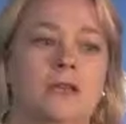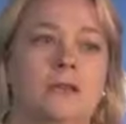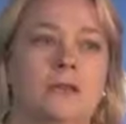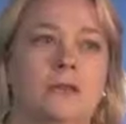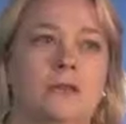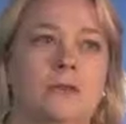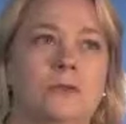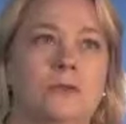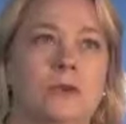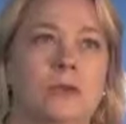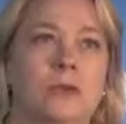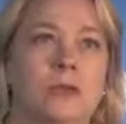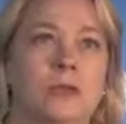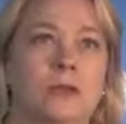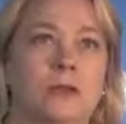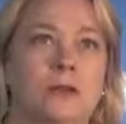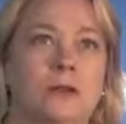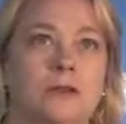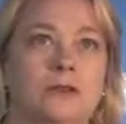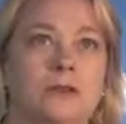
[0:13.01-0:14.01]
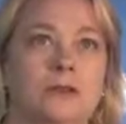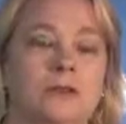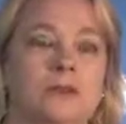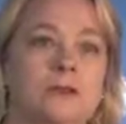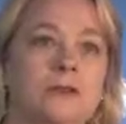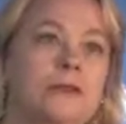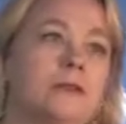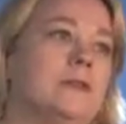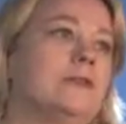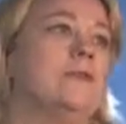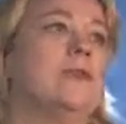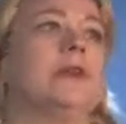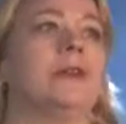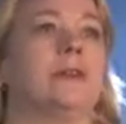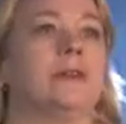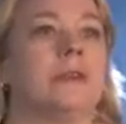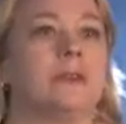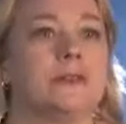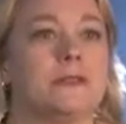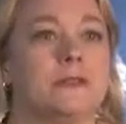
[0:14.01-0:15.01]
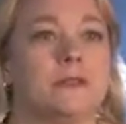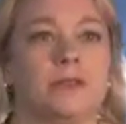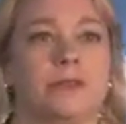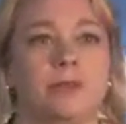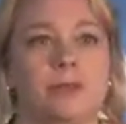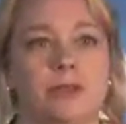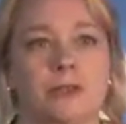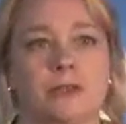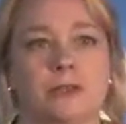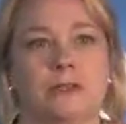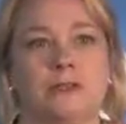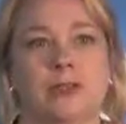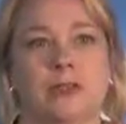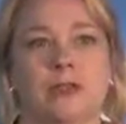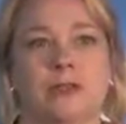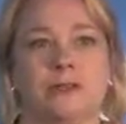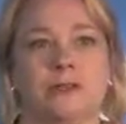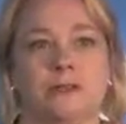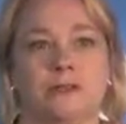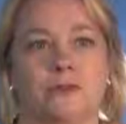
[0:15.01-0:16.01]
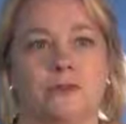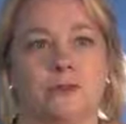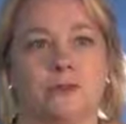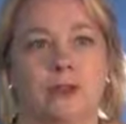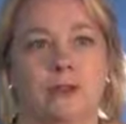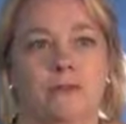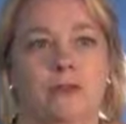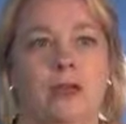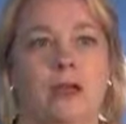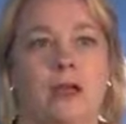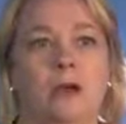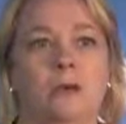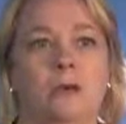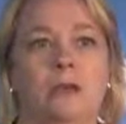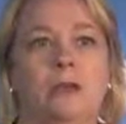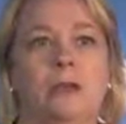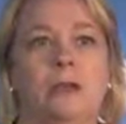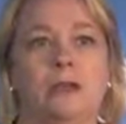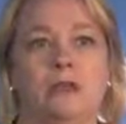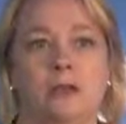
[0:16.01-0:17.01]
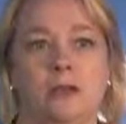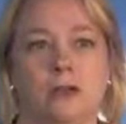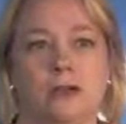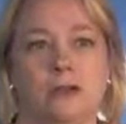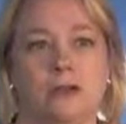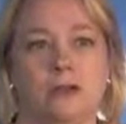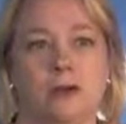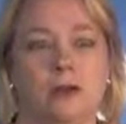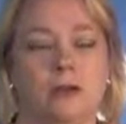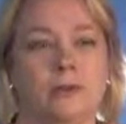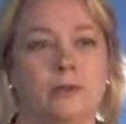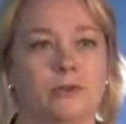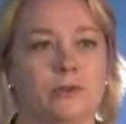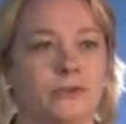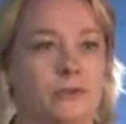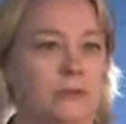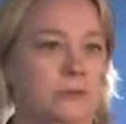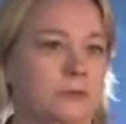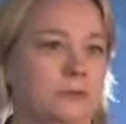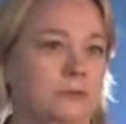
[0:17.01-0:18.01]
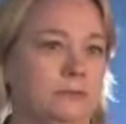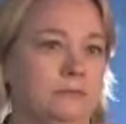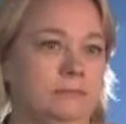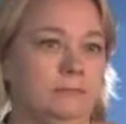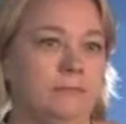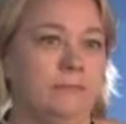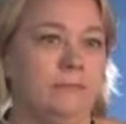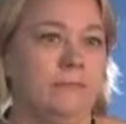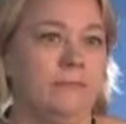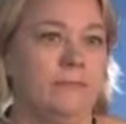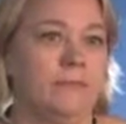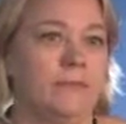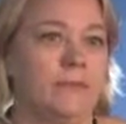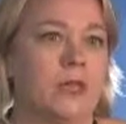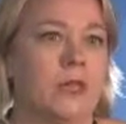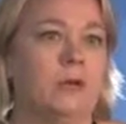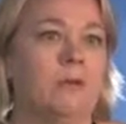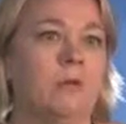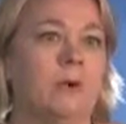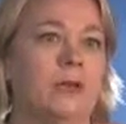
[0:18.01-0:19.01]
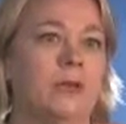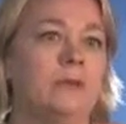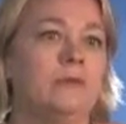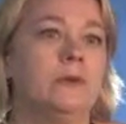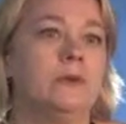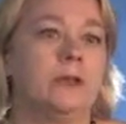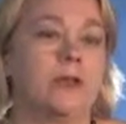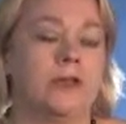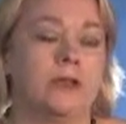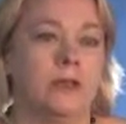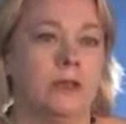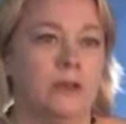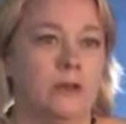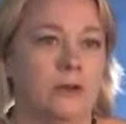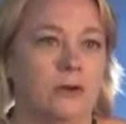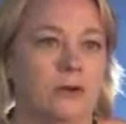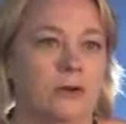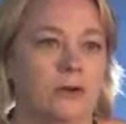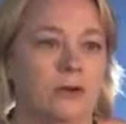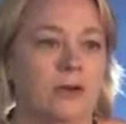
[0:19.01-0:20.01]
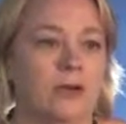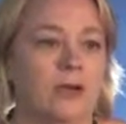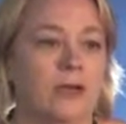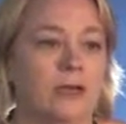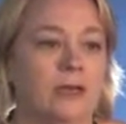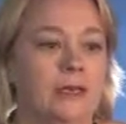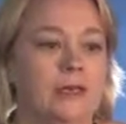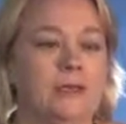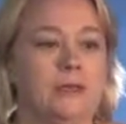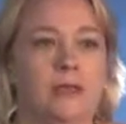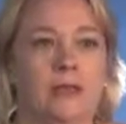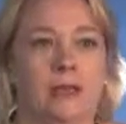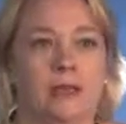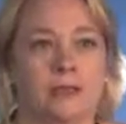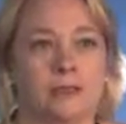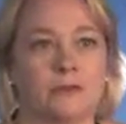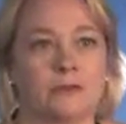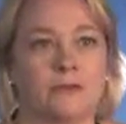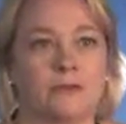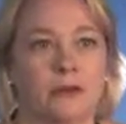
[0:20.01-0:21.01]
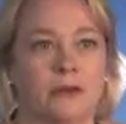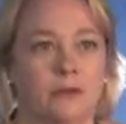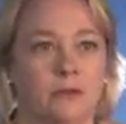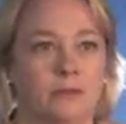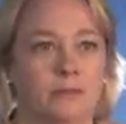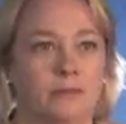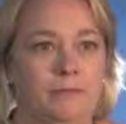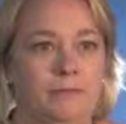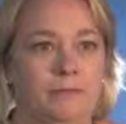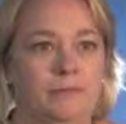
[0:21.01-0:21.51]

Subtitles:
So, it's always good when you're in a situation to ask yourself, how would I know I'm in trouble? When would I know I need to ask for help?